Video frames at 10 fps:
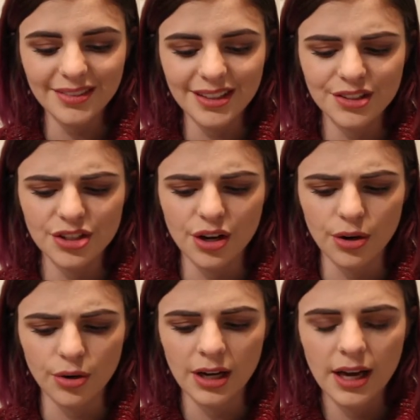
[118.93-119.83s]

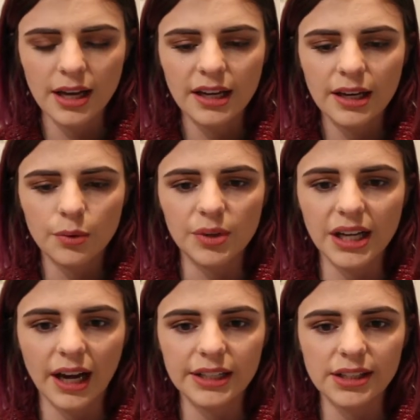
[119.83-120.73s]
So we
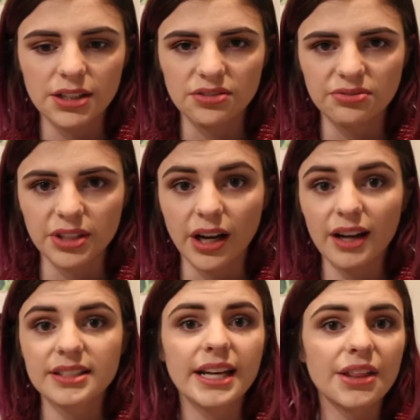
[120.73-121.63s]
kind of
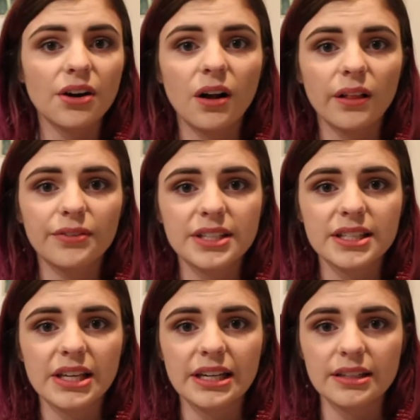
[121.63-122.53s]
got together all of his
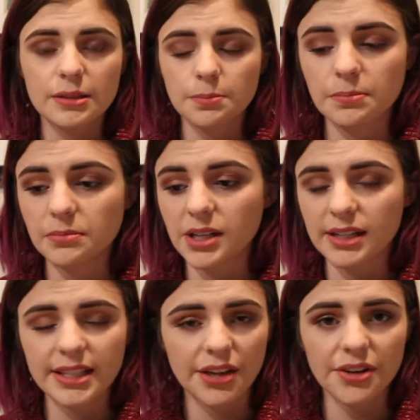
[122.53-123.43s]
things, got
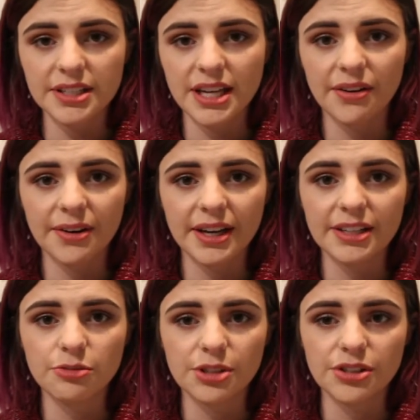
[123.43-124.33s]
together his carrier cage,
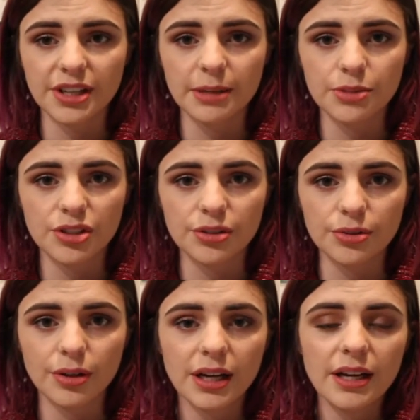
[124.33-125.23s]
and we took him
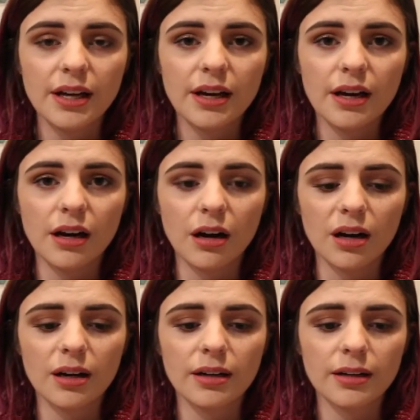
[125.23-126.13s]
to
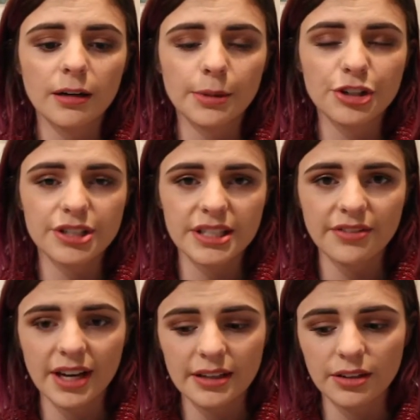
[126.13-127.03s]
our emergency
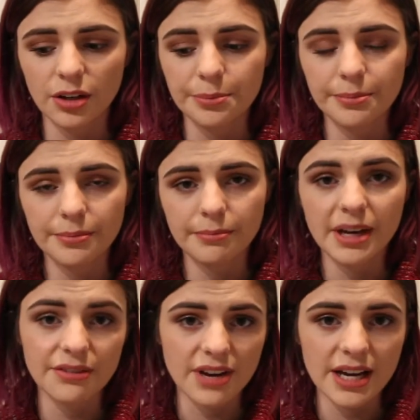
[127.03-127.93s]
vet called
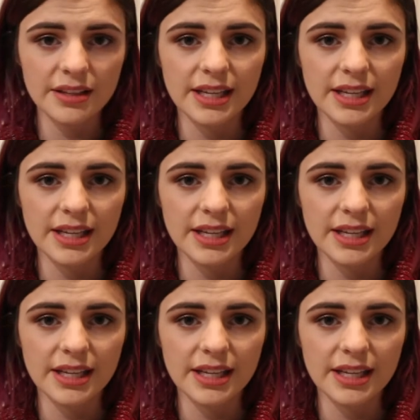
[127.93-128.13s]
MedVet.